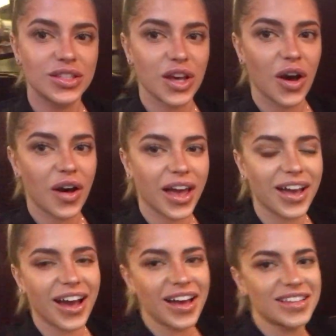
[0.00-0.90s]
So hey
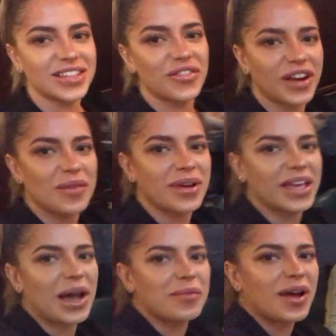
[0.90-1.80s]
guys, I forgot my
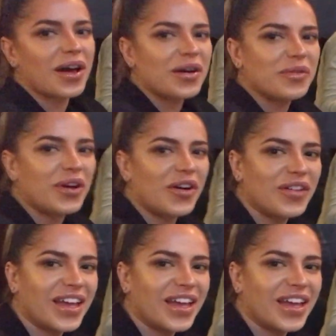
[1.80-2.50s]
camera. We're over